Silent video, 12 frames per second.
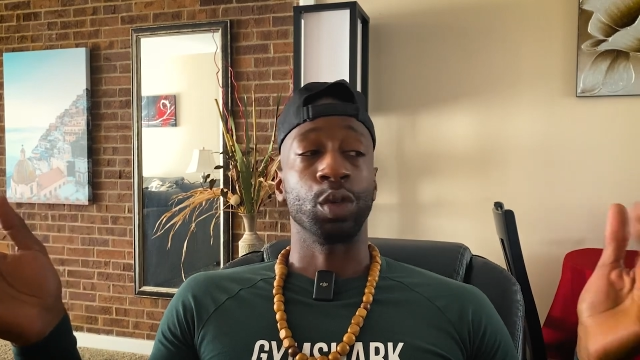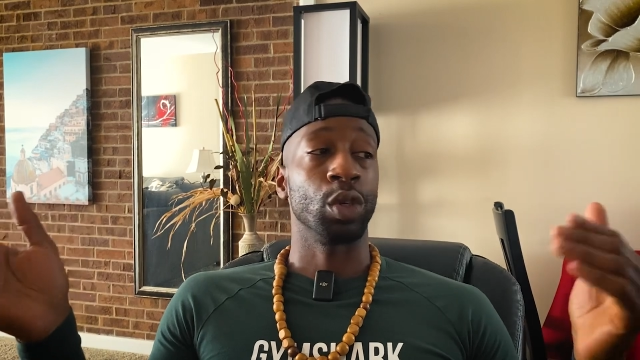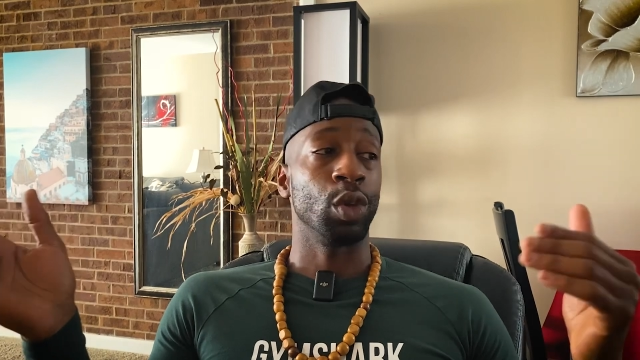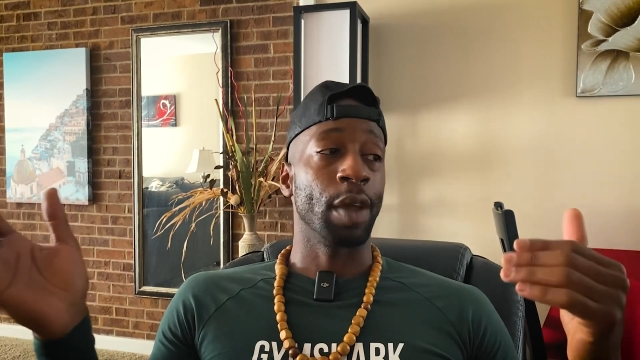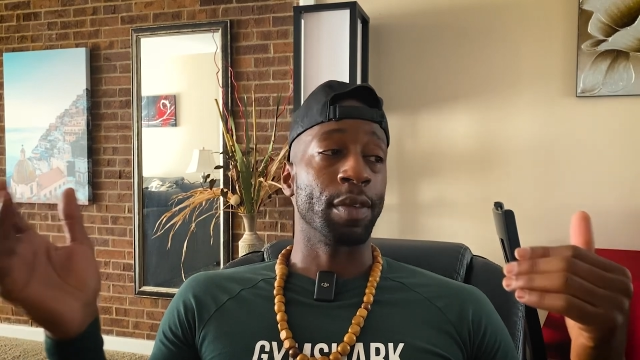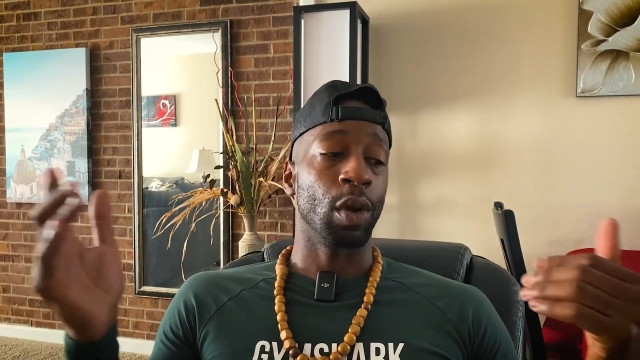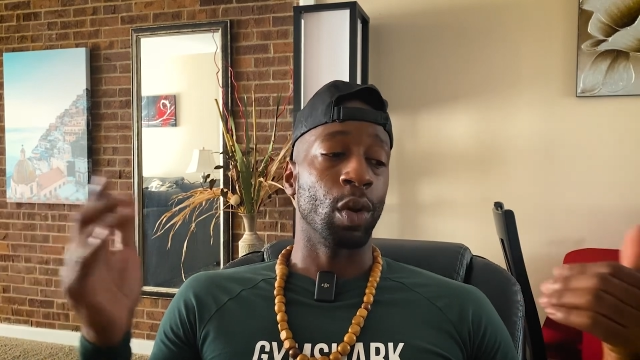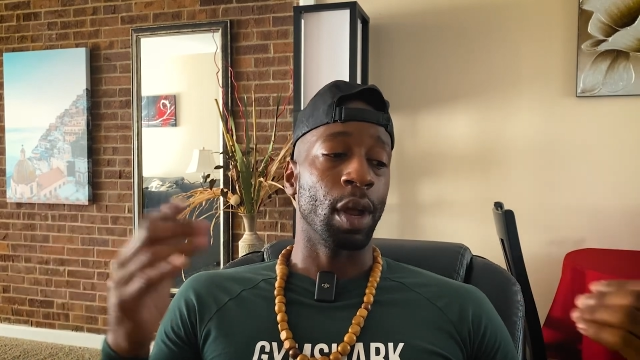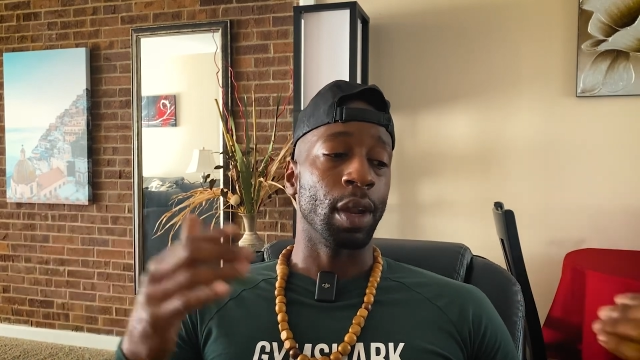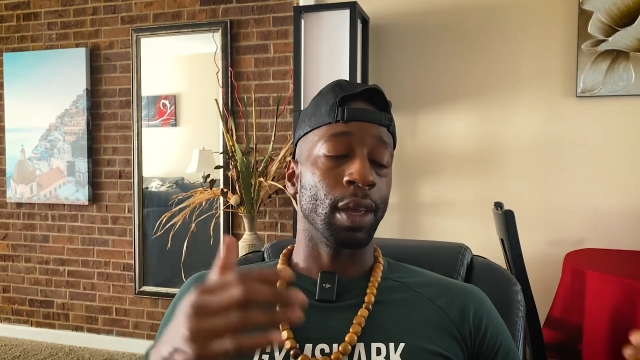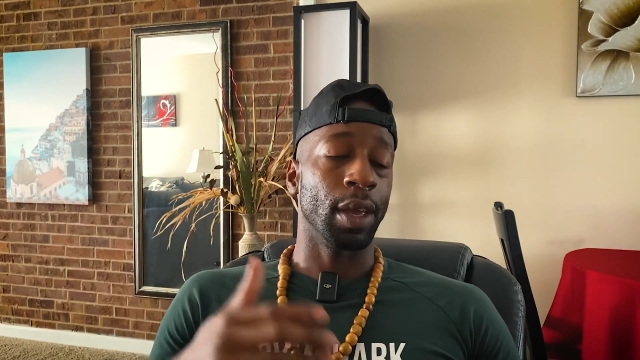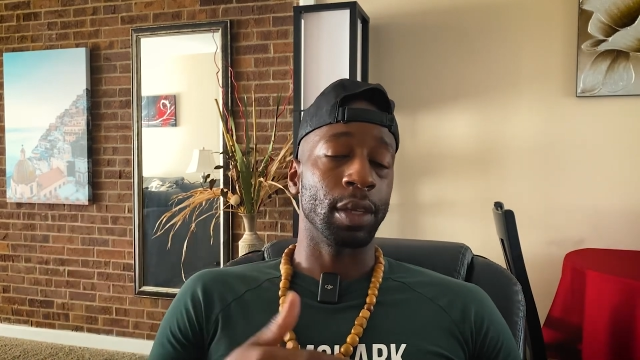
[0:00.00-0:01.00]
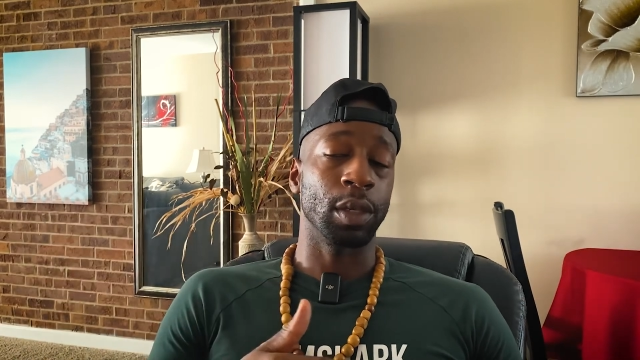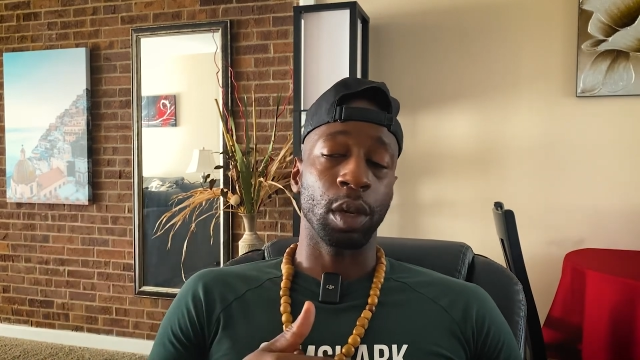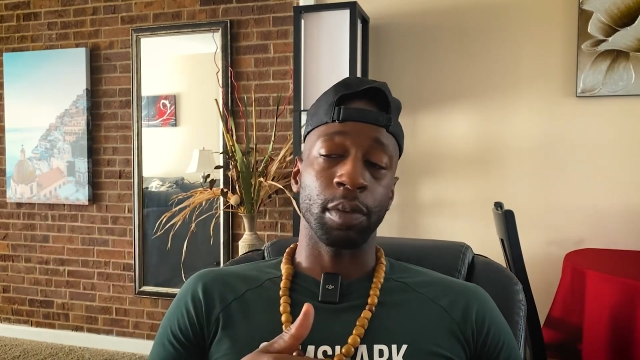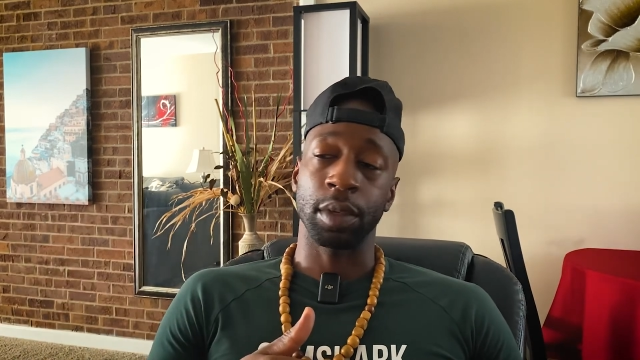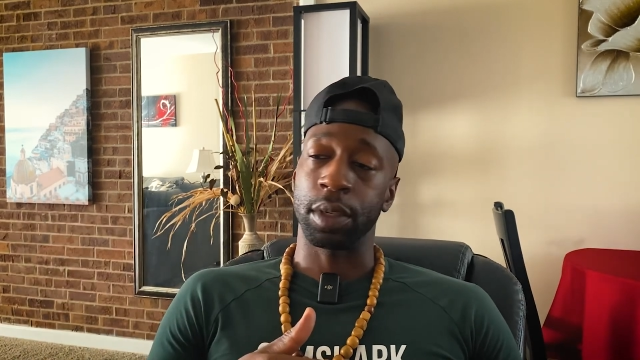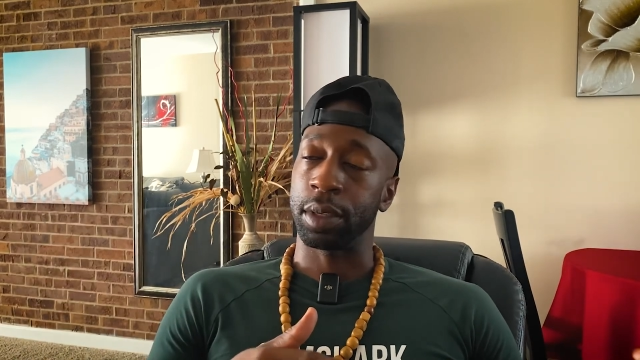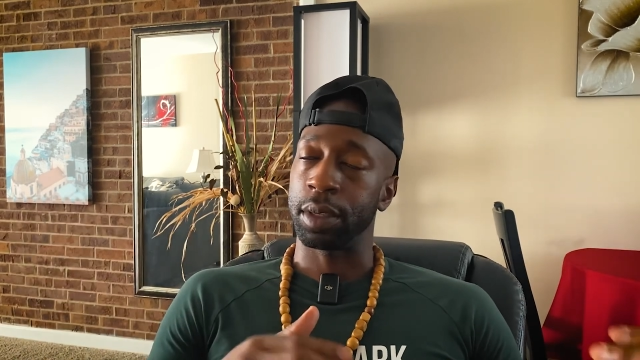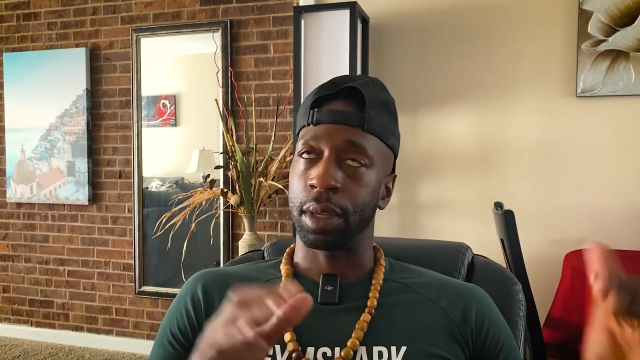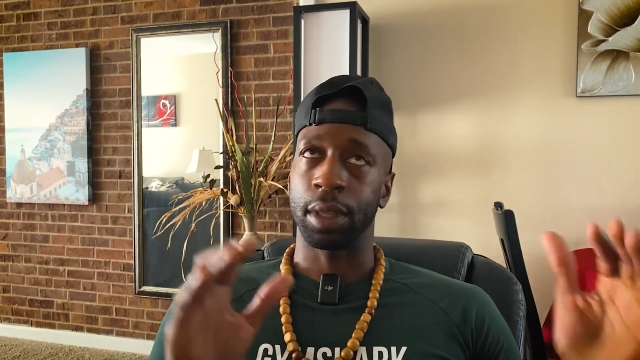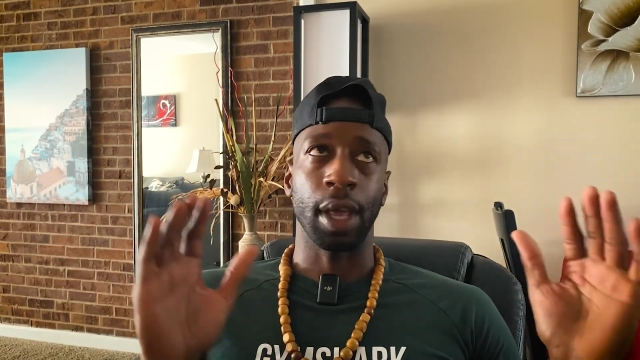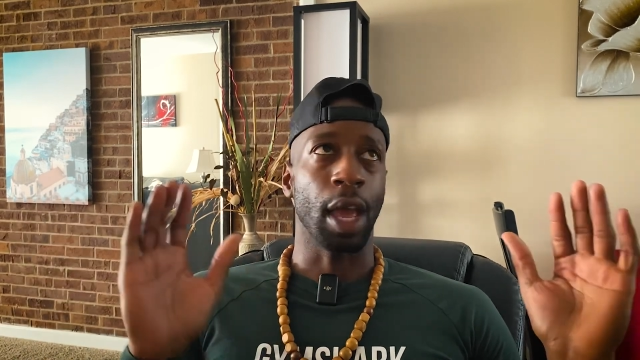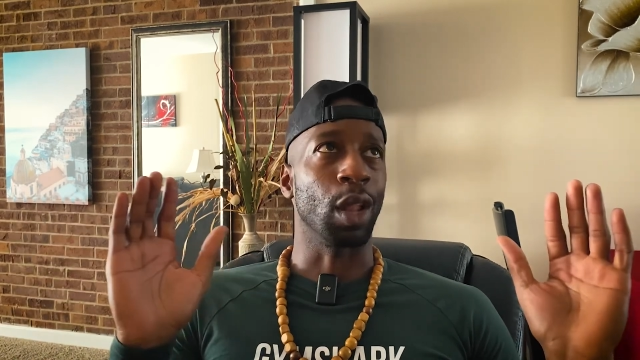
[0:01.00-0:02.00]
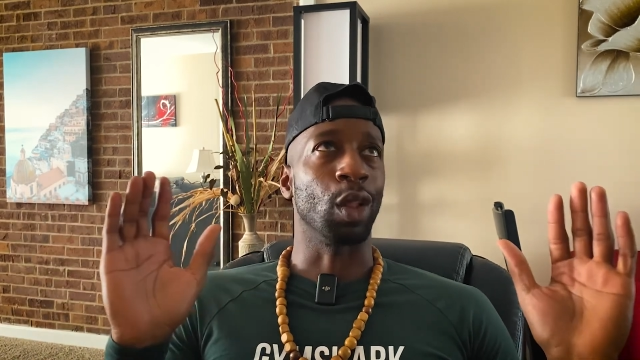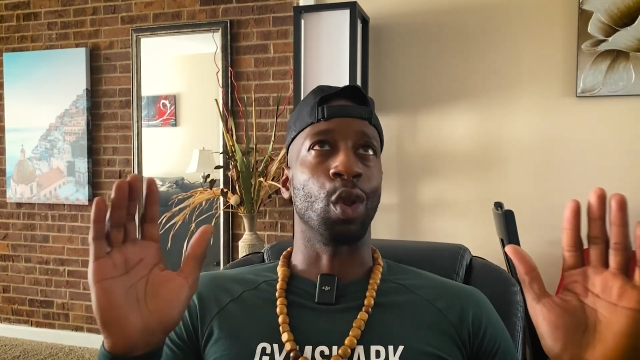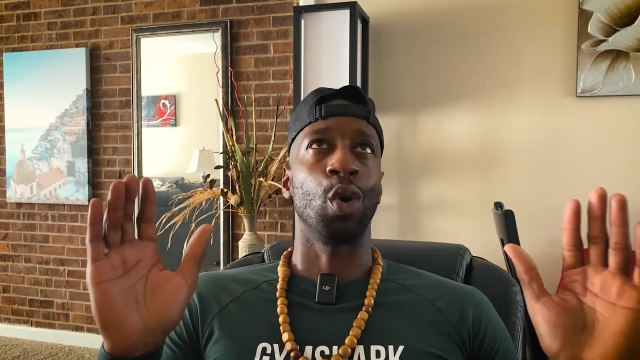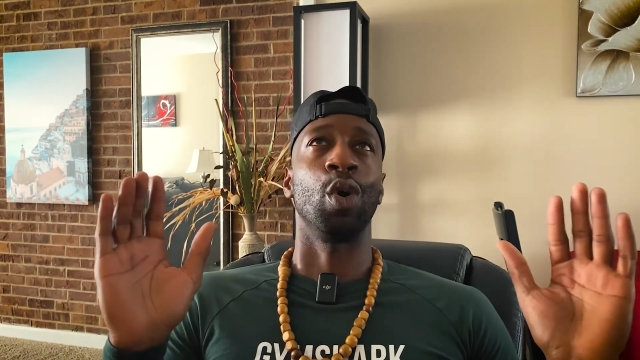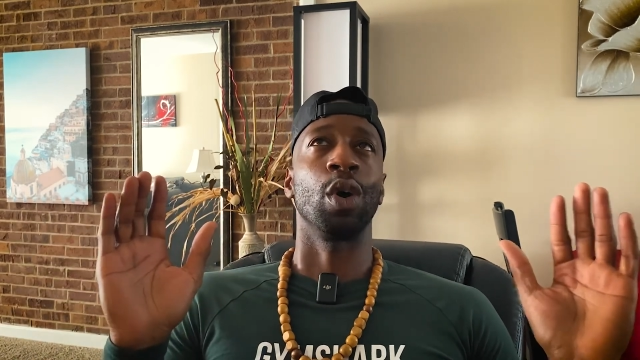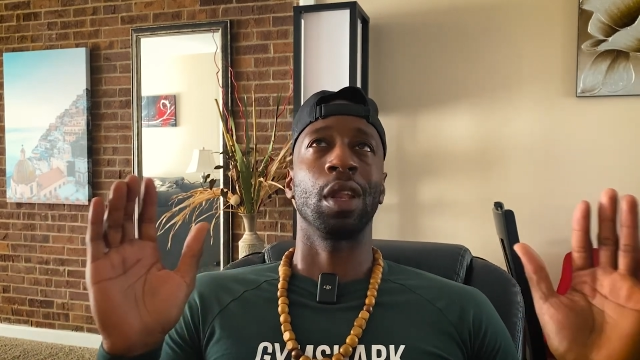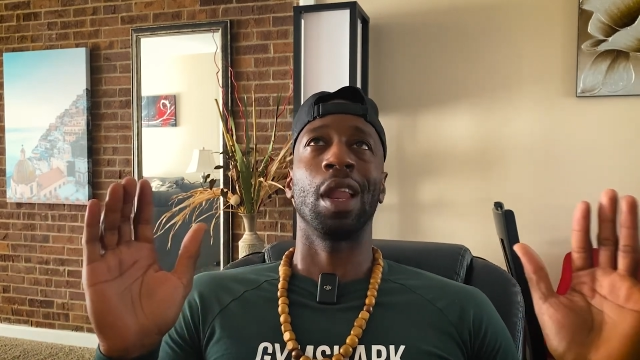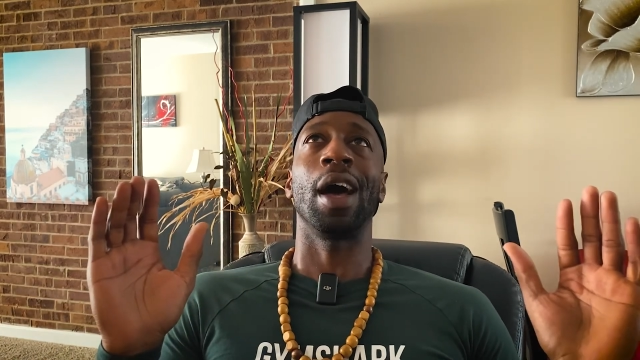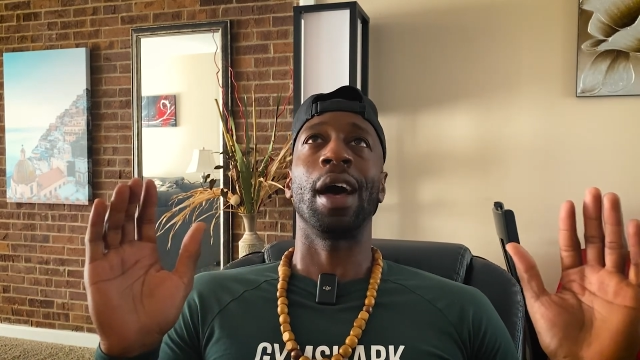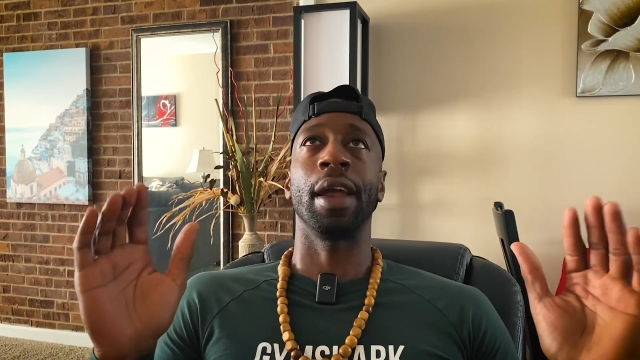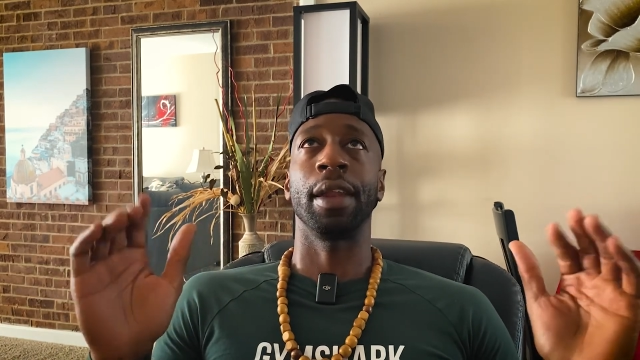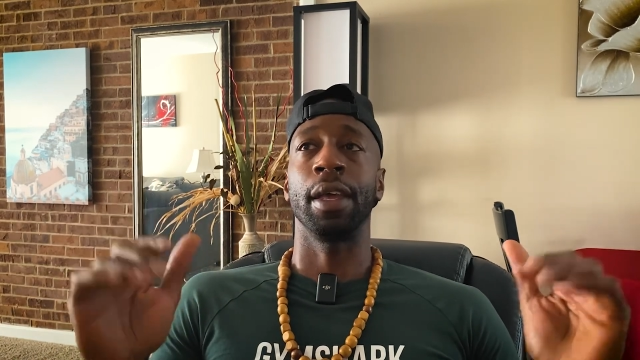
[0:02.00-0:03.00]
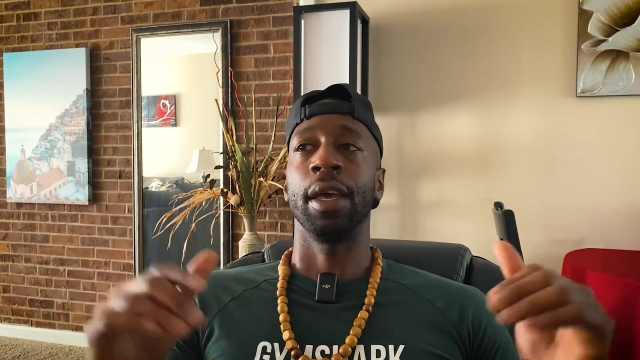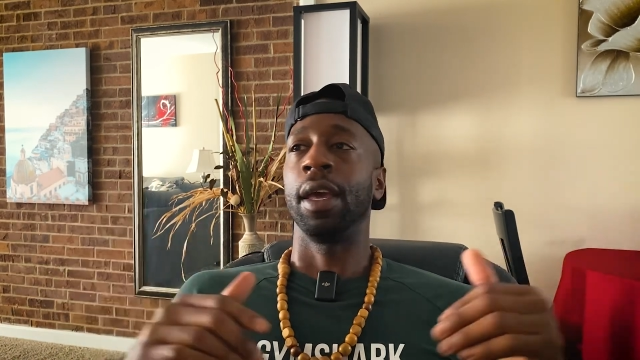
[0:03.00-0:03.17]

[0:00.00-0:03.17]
and you have to go down to guest services, that long line,